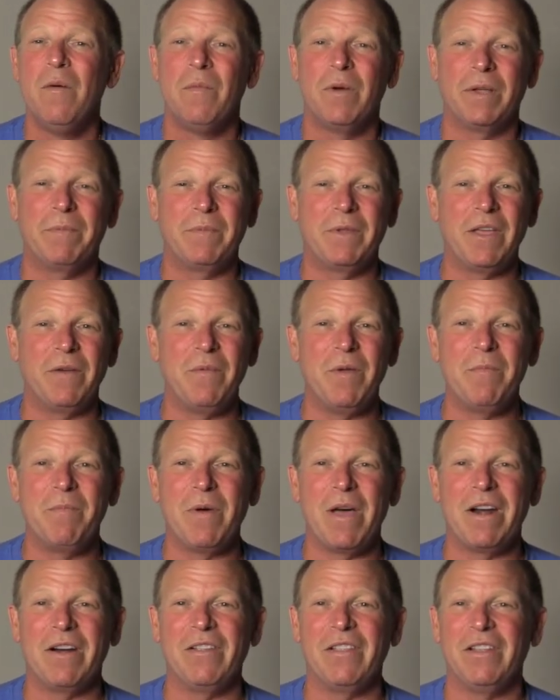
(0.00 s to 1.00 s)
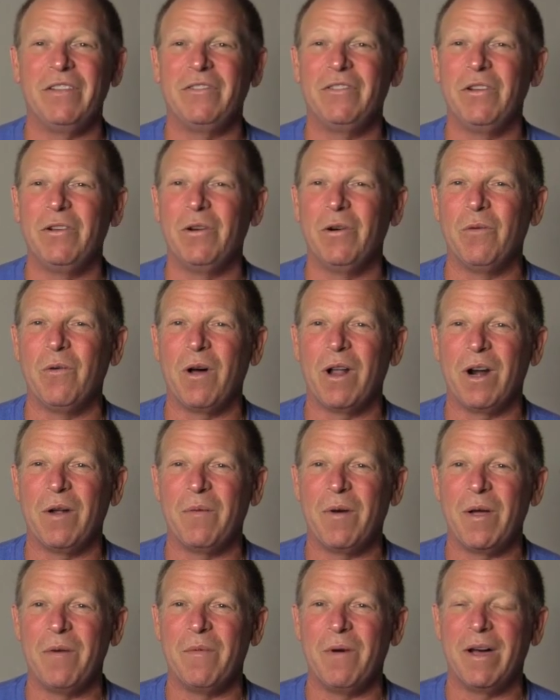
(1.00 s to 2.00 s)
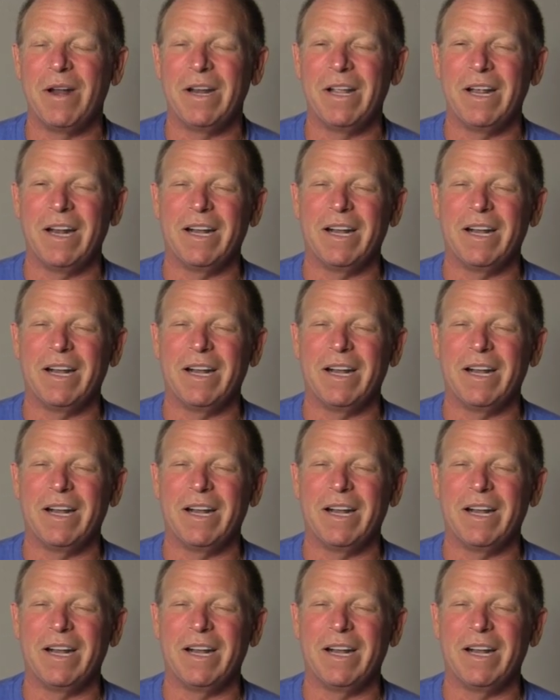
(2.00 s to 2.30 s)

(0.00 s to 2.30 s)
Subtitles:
but give me better than 2-1 on my money,